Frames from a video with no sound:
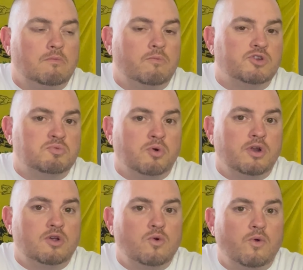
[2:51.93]
was
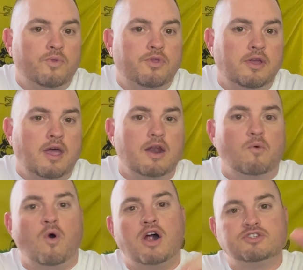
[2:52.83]
pretty cool to kind of
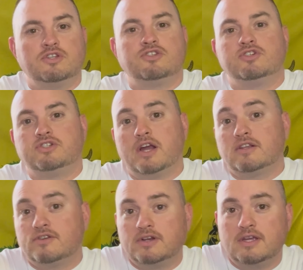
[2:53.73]
watch the
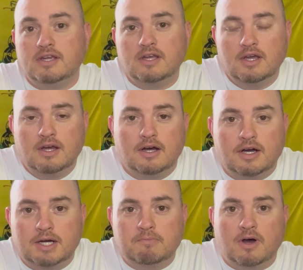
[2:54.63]
trajectory
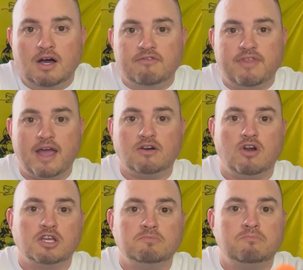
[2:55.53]
of that
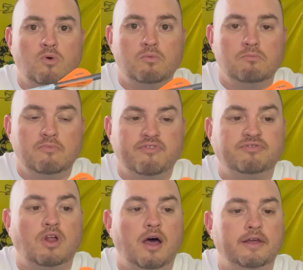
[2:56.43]
crossbow
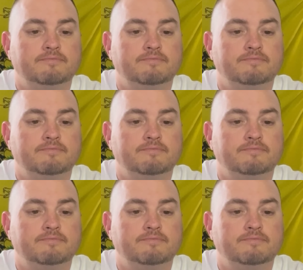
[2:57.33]
fly.